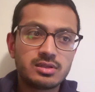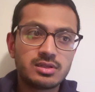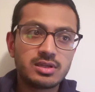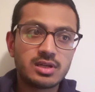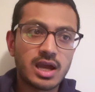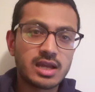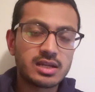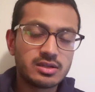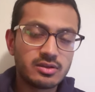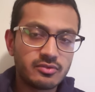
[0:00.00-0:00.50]

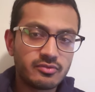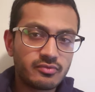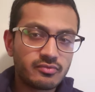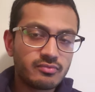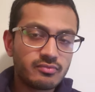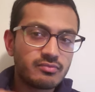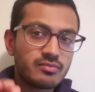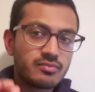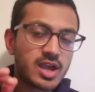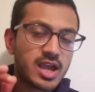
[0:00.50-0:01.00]
kind of
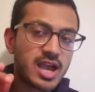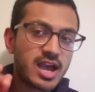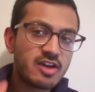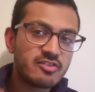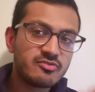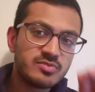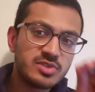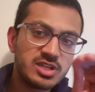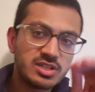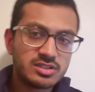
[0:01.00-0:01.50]

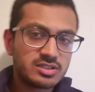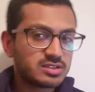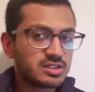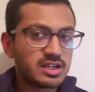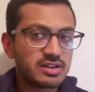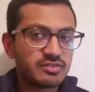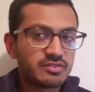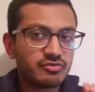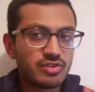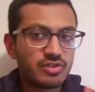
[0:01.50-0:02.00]
have me in this
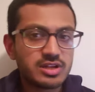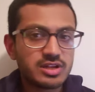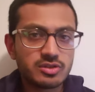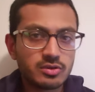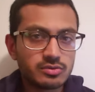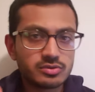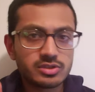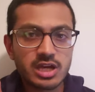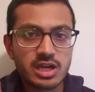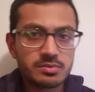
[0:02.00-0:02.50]
like friend
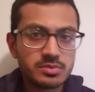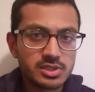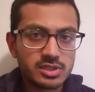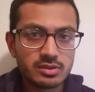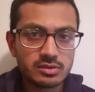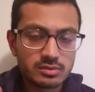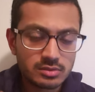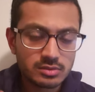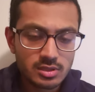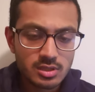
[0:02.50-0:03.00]
zone type
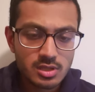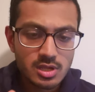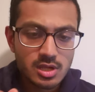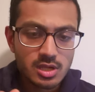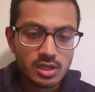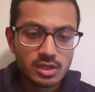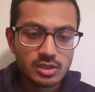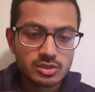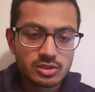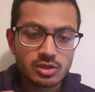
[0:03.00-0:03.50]
deal.
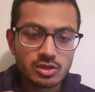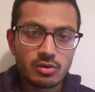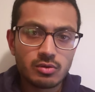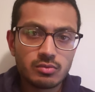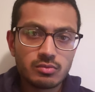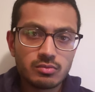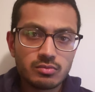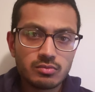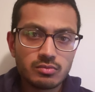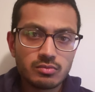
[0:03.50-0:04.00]

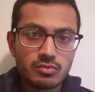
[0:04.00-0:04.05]
So